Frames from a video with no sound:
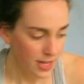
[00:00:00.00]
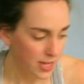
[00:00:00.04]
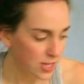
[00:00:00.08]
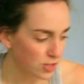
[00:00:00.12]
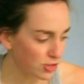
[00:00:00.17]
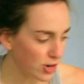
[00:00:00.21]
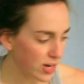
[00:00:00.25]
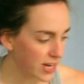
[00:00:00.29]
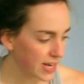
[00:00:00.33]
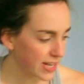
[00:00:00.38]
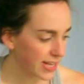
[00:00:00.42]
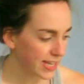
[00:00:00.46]

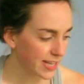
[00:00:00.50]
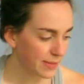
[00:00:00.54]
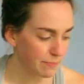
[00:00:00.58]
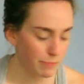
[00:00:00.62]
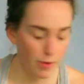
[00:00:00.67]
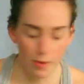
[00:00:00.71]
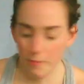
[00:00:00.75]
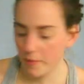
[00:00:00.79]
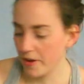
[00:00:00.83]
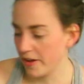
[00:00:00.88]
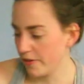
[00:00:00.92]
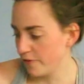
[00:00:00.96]
trying to
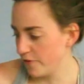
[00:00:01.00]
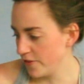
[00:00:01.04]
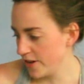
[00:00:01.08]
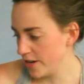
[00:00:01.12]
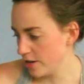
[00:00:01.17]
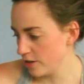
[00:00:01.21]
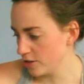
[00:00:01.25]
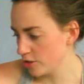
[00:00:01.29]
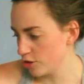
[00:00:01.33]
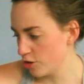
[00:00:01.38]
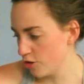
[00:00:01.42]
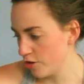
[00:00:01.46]
put my feet
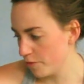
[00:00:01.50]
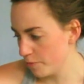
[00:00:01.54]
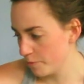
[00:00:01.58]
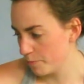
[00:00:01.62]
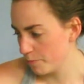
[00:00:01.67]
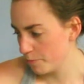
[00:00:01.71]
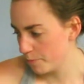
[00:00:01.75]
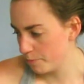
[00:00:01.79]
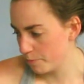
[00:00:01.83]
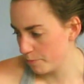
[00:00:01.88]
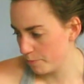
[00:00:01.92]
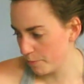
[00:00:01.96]
on sort of
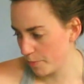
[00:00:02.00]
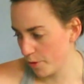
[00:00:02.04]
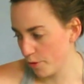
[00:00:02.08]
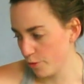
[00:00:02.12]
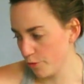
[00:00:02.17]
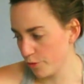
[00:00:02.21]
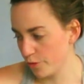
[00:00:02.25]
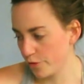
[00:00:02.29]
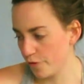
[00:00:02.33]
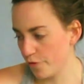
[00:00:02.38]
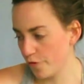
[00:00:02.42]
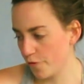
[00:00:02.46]

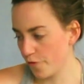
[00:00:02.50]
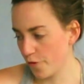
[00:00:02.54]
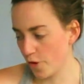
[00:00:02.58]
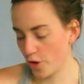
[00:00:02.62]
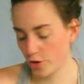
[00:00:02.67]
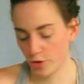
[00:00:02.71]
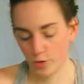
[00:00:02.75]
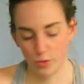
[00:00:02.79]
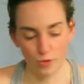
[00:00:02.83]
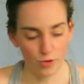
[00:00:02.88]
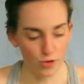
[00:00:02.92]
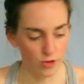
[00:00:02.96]
both
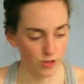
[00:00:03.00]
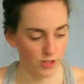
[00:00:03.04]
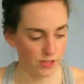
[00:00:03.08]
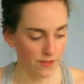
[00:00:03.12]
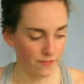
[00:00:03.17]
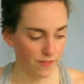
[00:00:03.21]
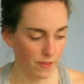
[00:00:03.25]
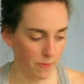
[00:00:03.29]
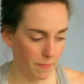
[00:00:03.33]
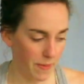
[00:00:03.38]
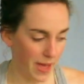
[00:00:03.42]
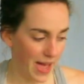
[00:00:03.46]
far corners
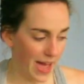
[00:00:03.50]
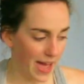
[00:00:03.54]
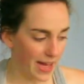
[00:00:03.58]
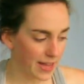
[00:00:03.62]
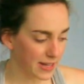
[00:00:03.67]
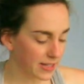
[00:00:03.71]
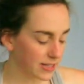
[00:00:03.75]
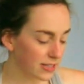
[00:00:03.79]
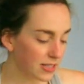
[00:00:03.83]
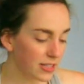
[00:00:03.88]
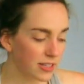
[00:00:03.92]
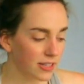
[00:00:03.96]
of the
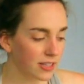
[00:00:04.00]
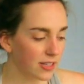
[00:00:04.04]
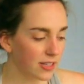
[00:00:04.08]
mat,